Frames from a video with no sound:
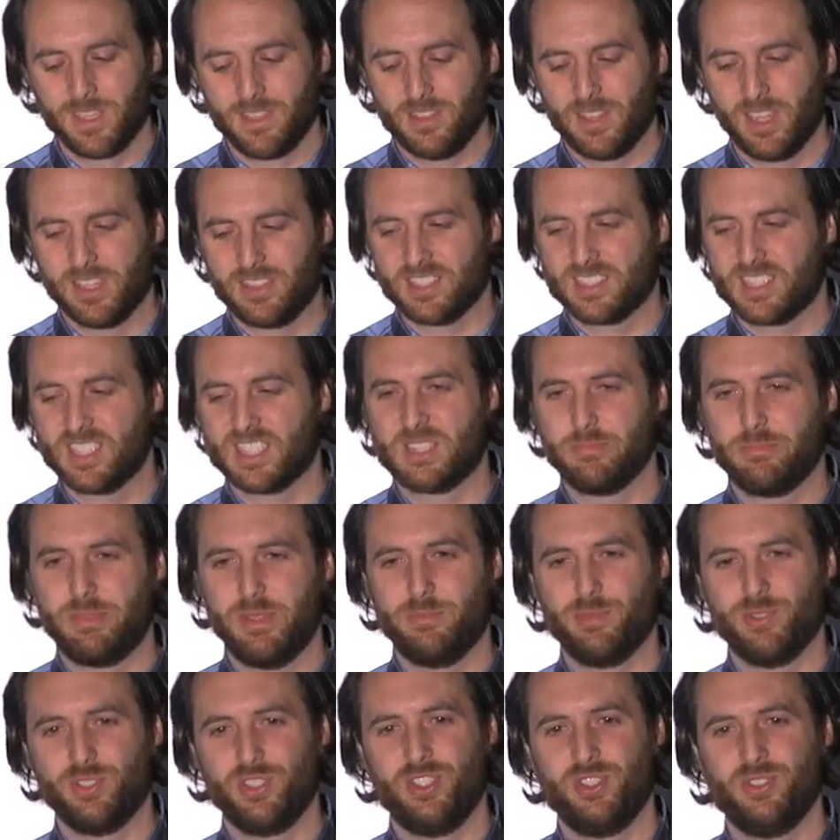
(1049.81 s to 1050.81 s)
Like the system
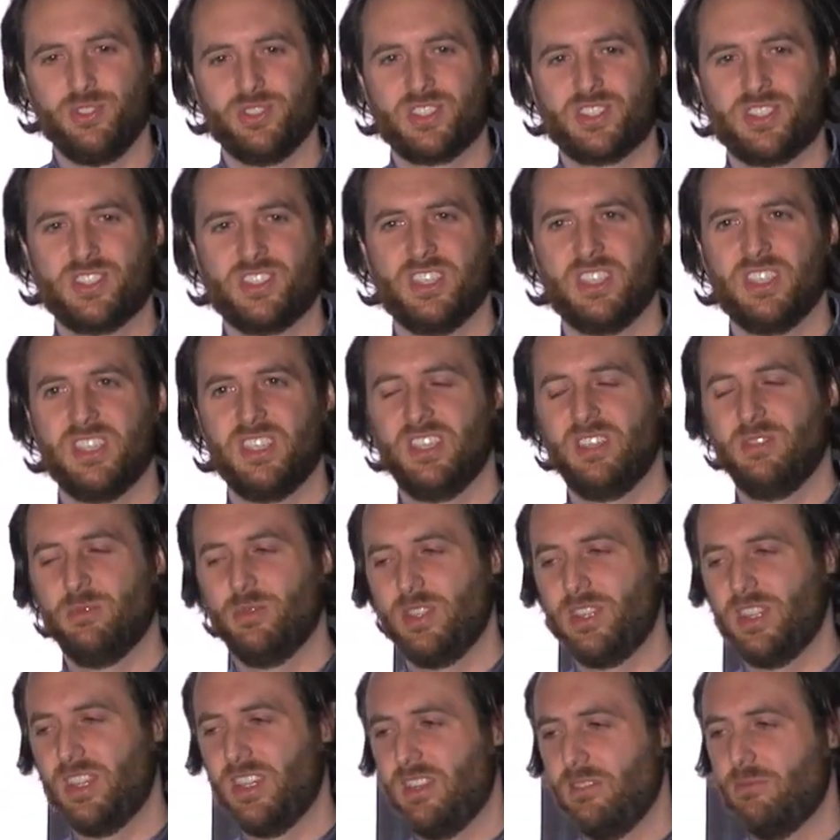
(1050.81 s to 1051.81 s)
people use
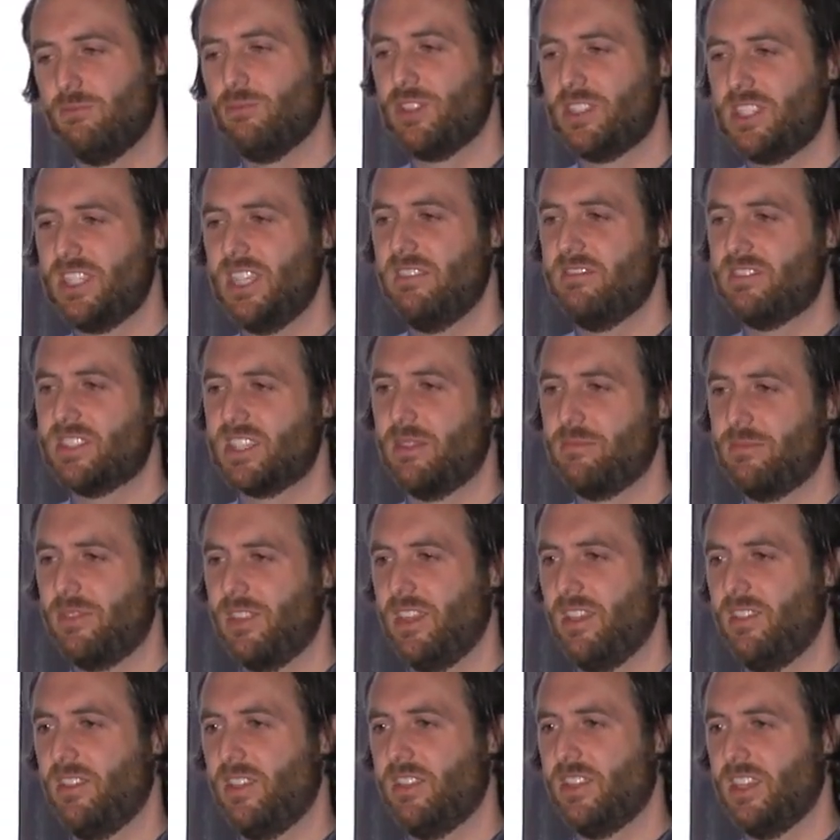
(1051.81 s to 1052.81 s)
when they receive
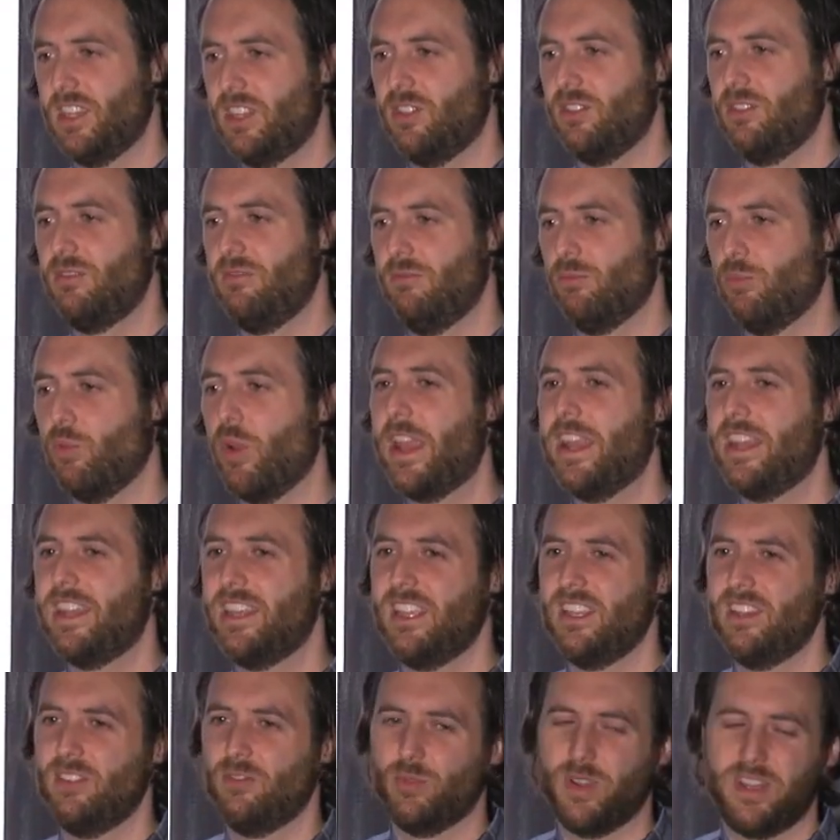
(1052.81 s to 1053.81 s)
something. They could rate
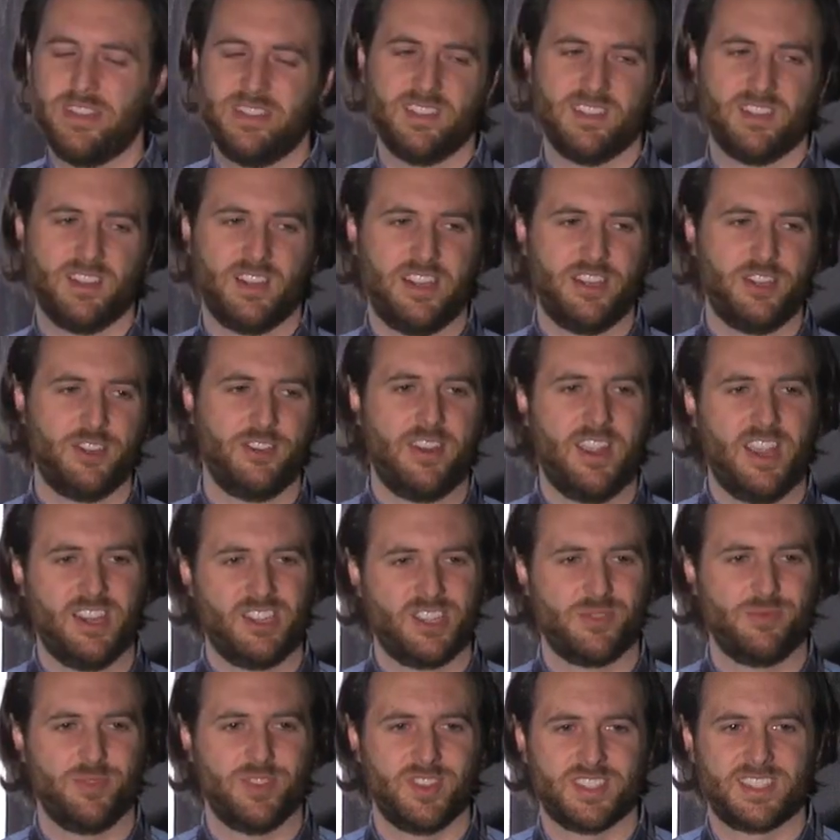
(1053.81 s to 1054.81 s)
it and rate their
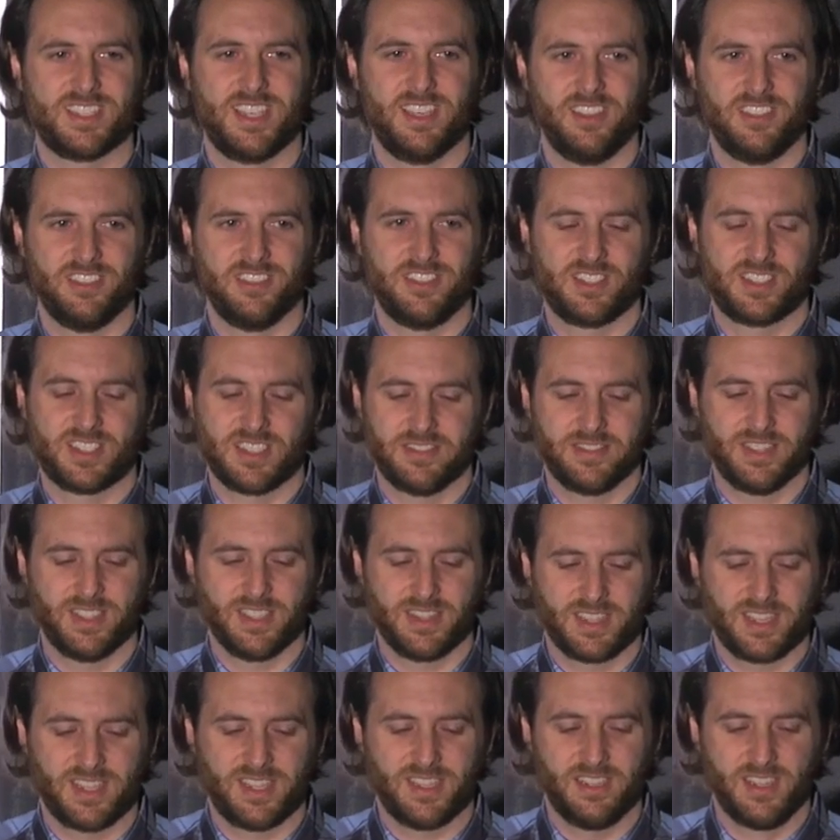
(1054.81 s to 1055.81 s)
interaction with the seller and stuff
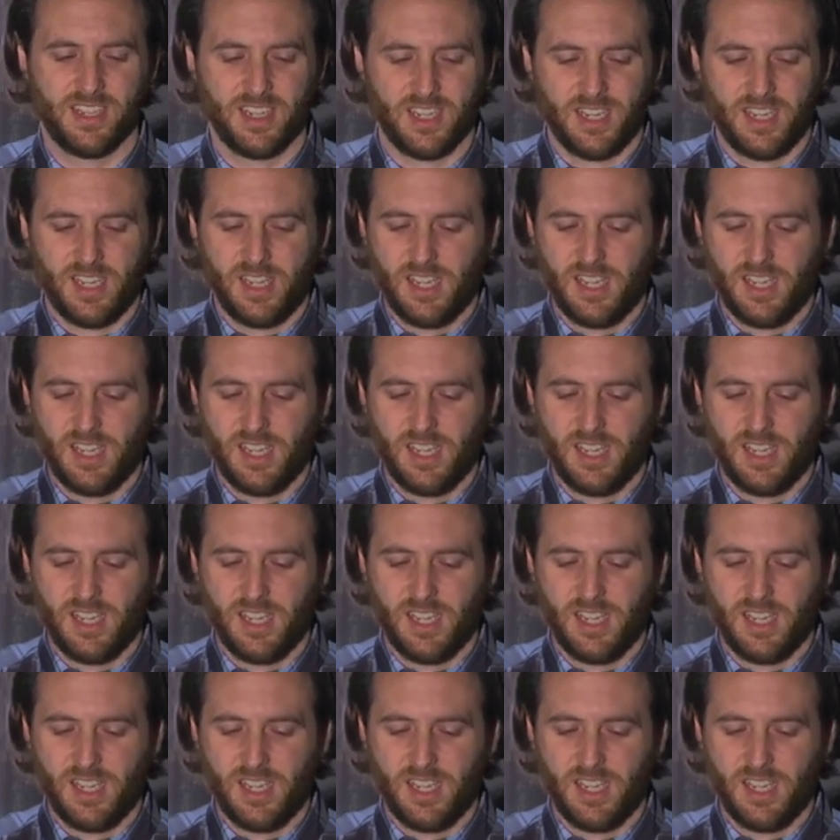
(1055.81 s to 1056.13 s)
like that.